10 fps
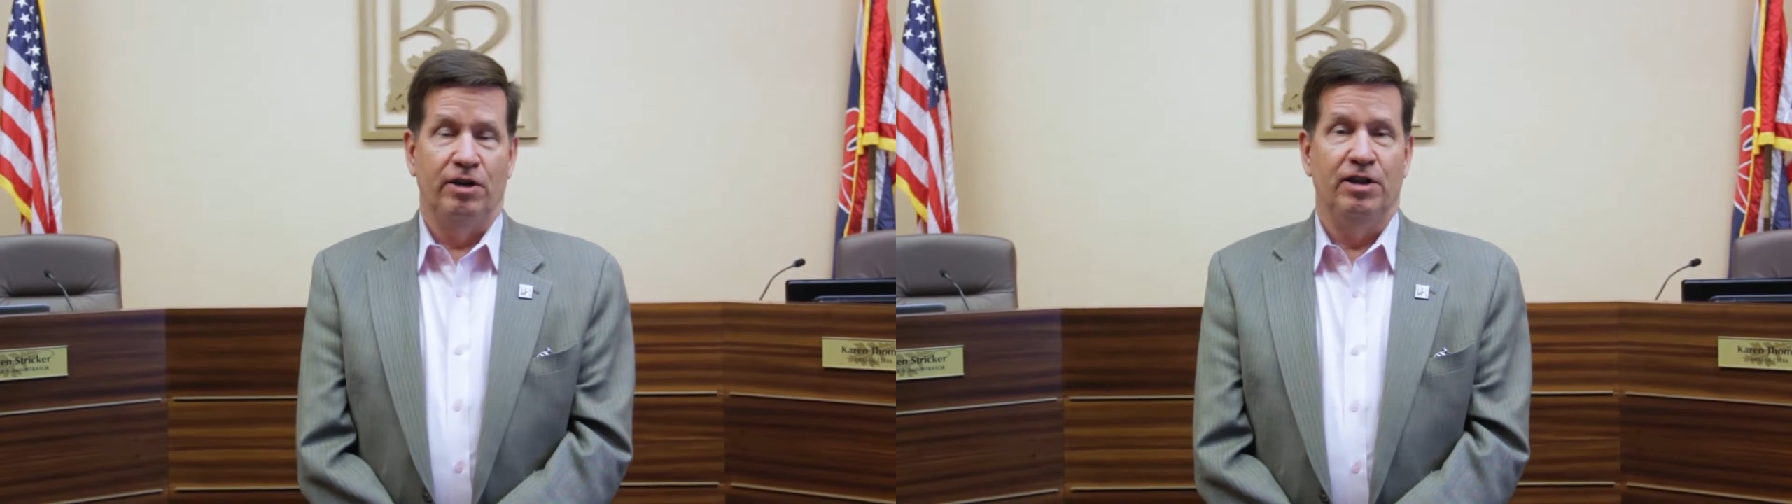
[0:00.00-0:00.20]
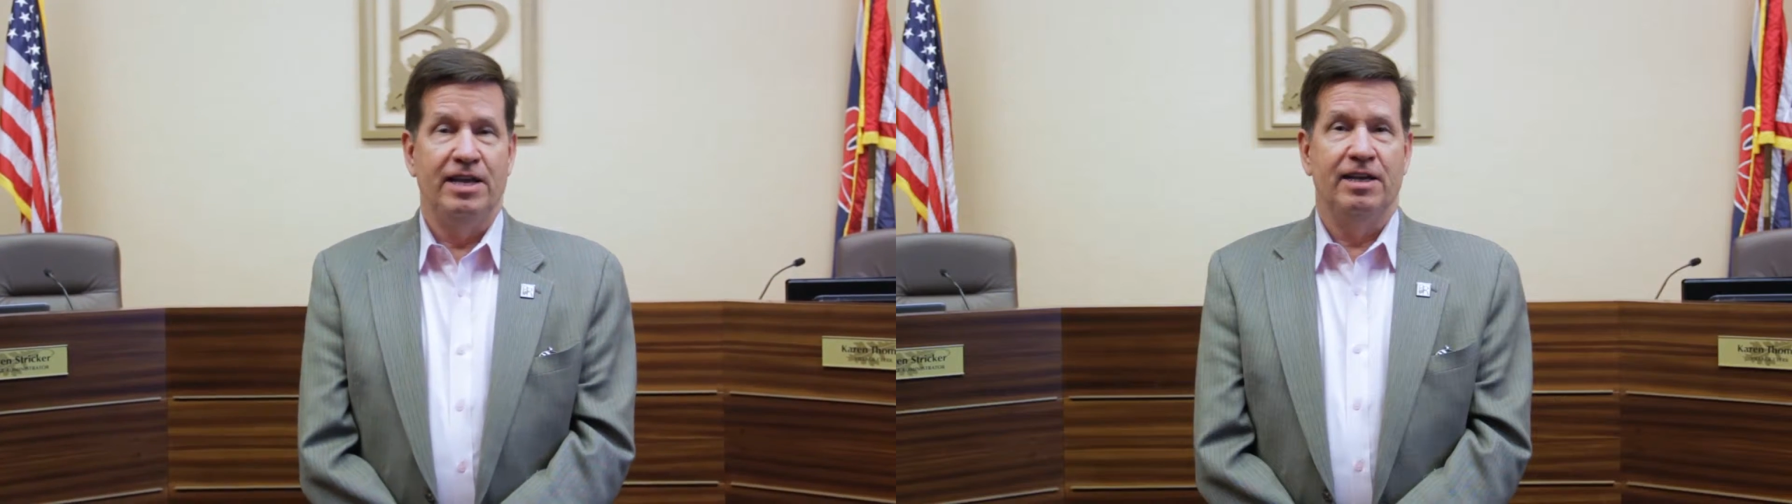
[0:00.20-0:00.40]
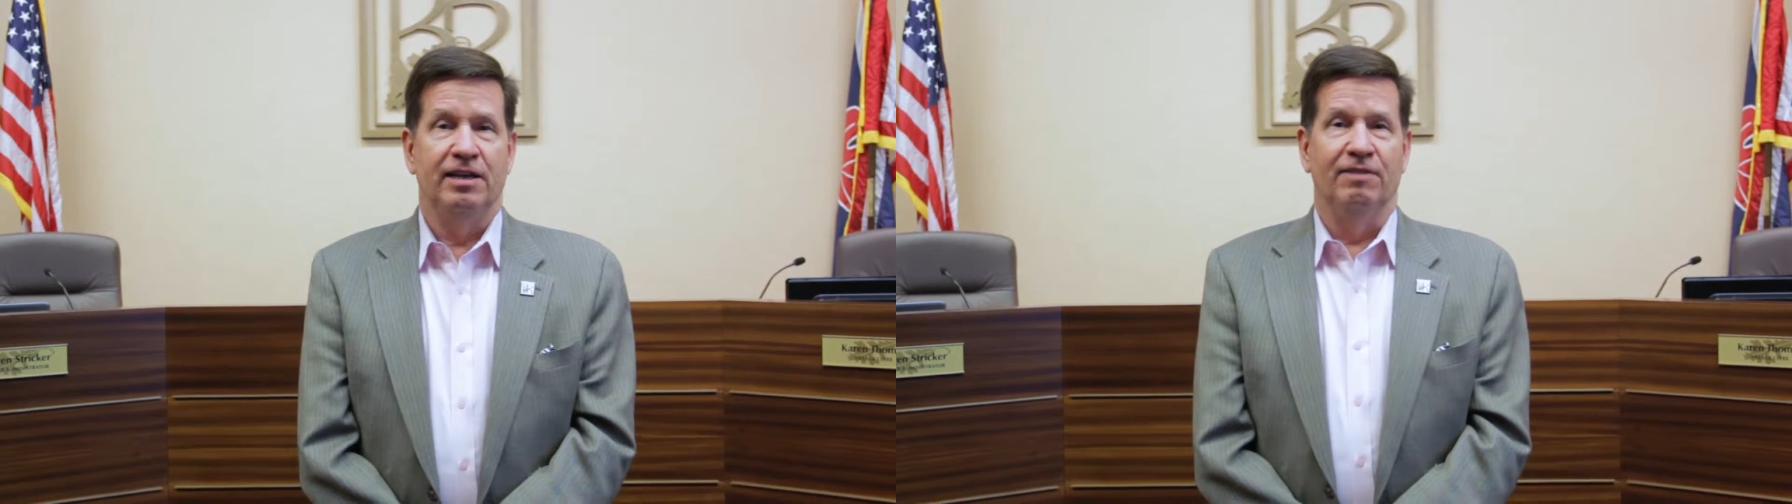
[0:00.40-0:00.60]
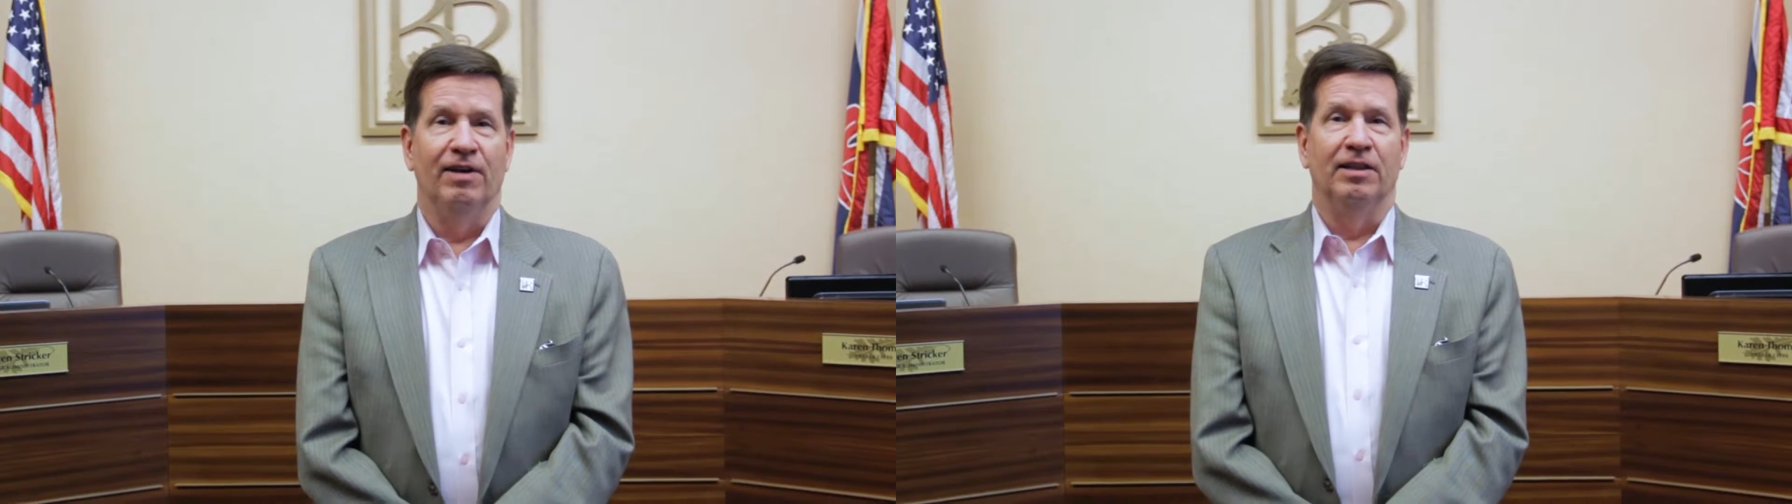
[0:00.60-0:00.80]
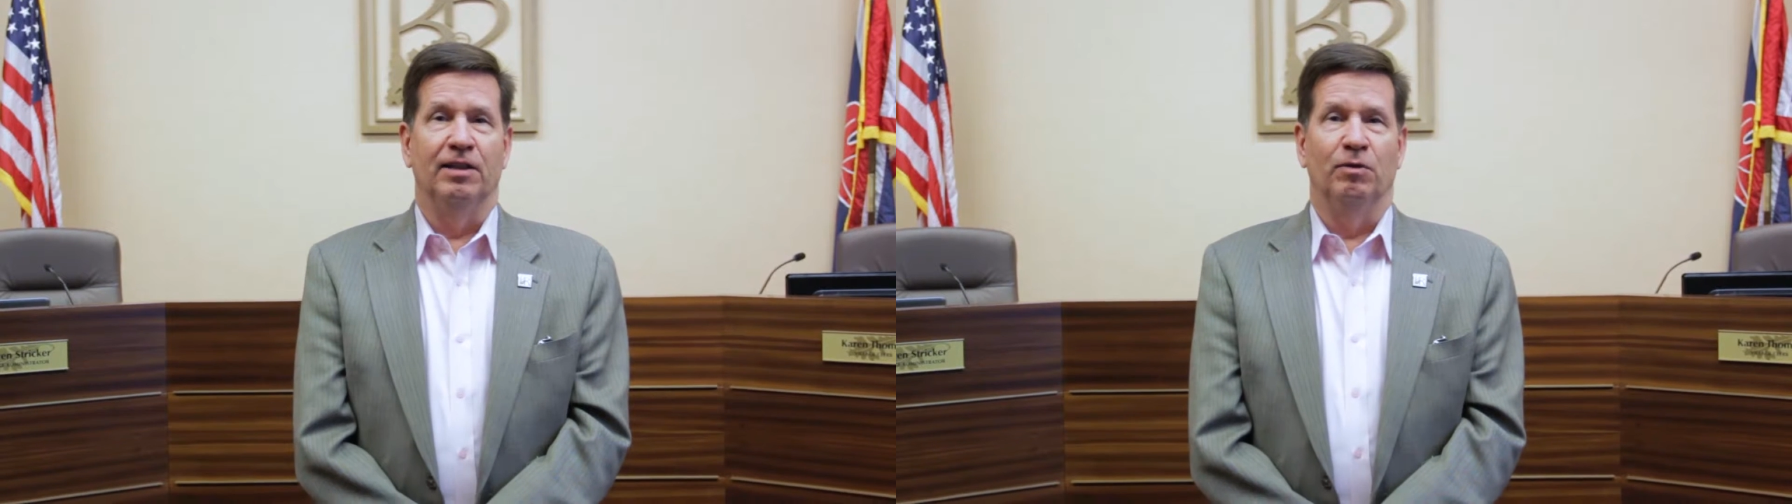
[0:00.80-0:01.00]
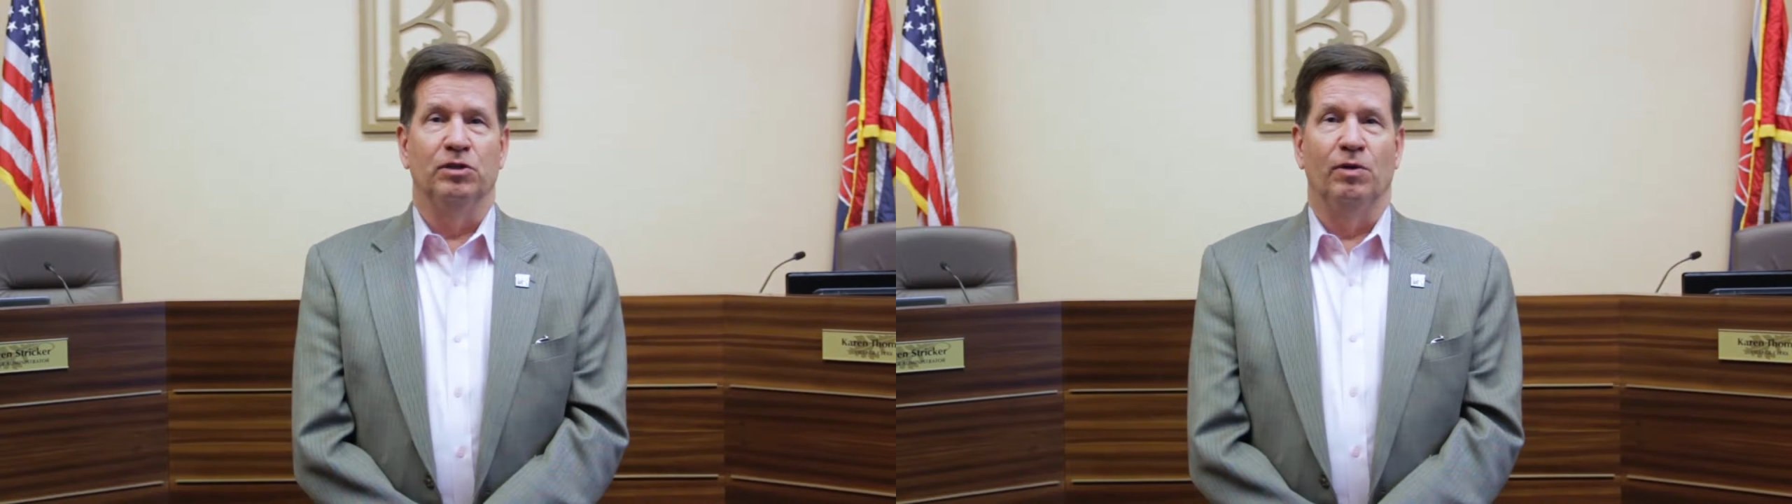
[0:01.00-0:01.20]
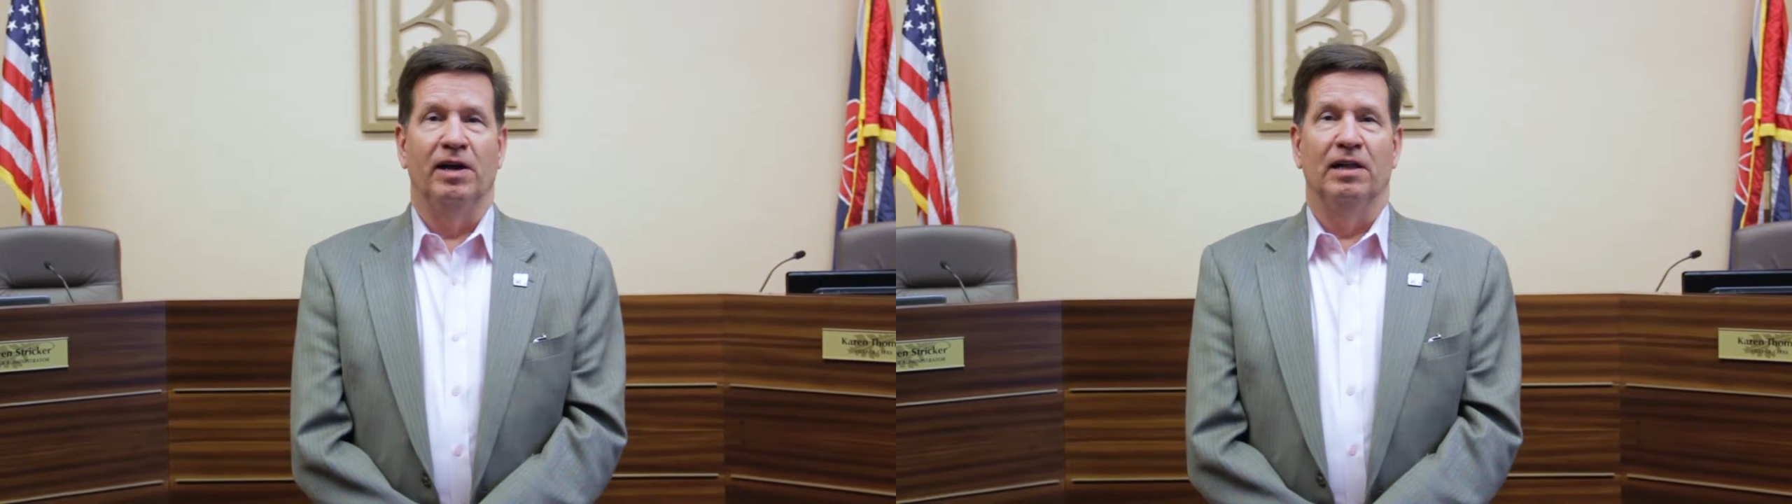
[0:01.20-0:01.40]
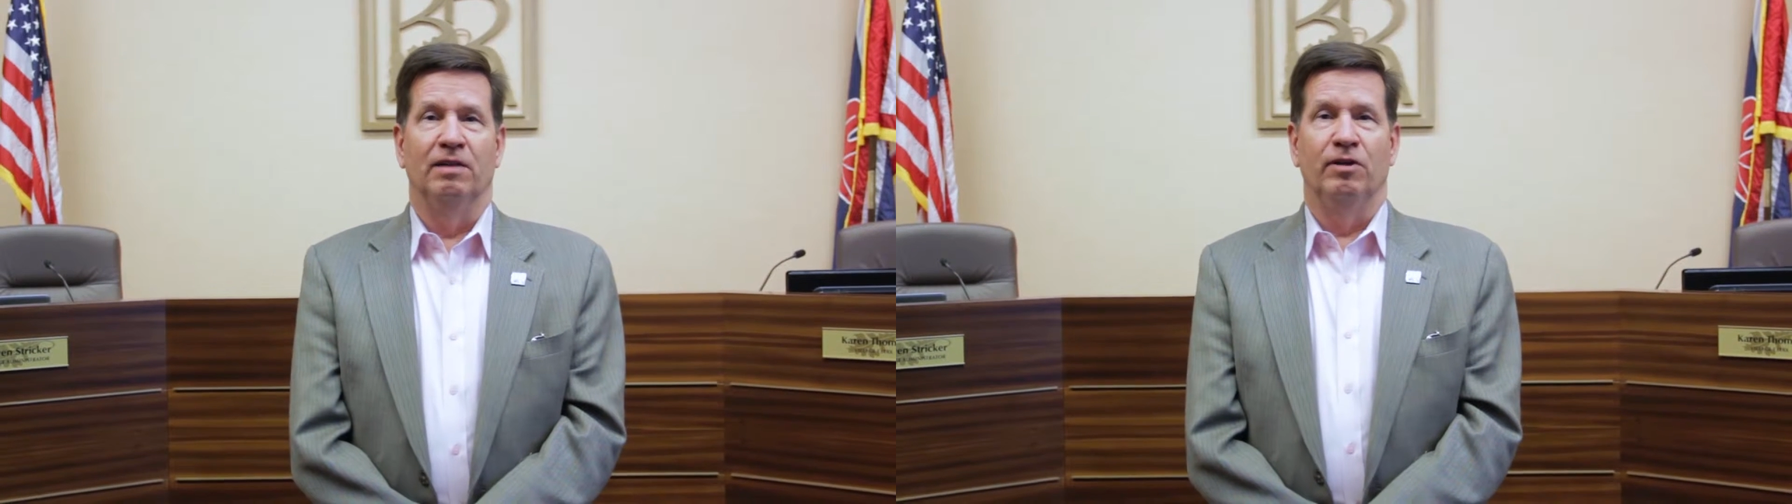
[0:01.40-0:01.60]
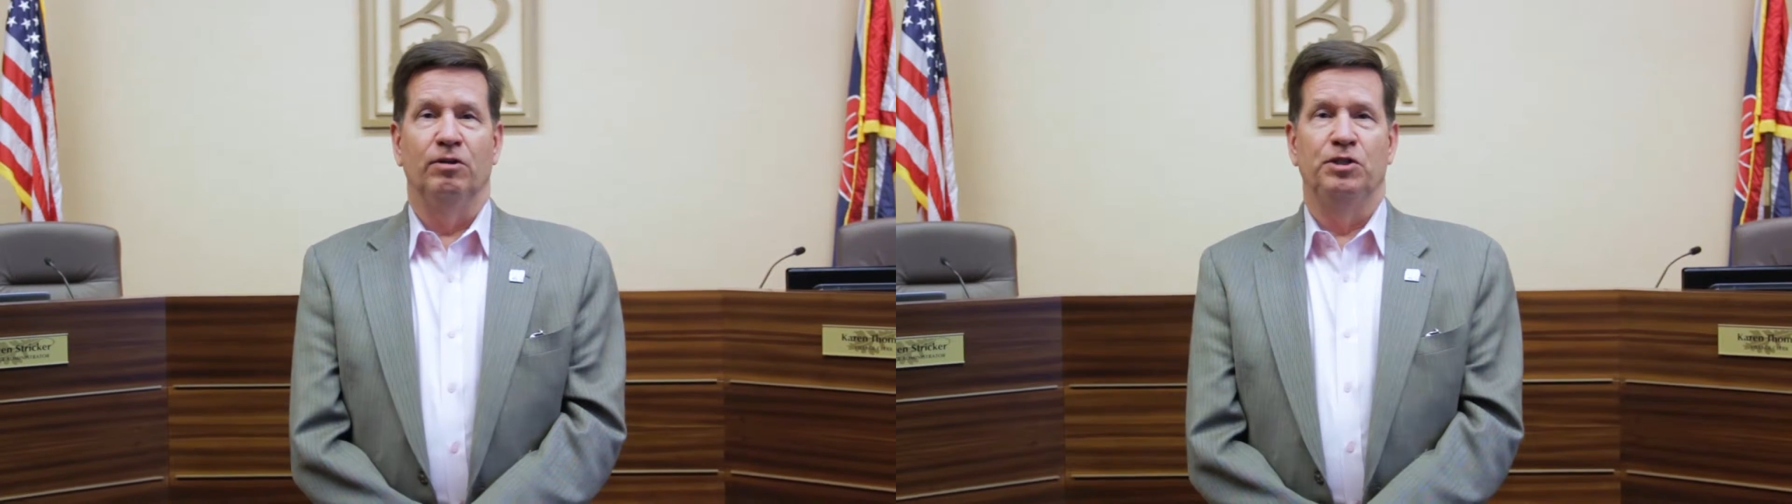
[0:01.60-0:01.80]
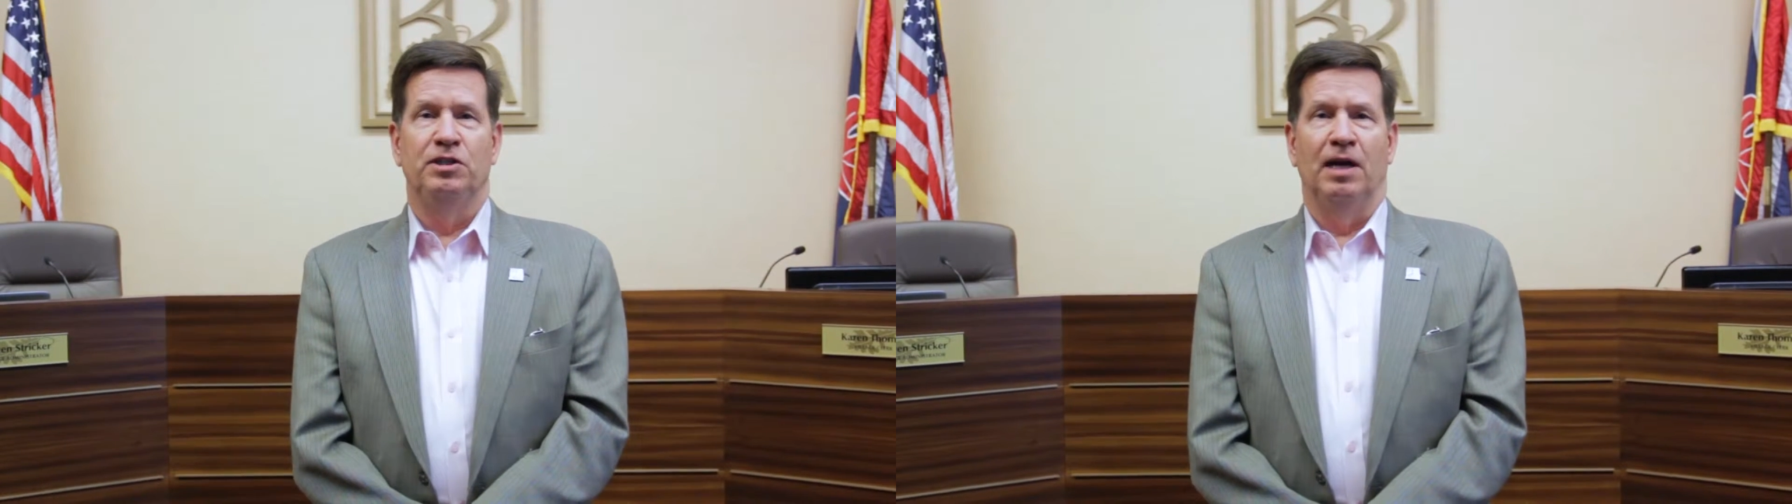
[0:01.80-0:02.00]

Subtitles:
unique event that was going on in the Village.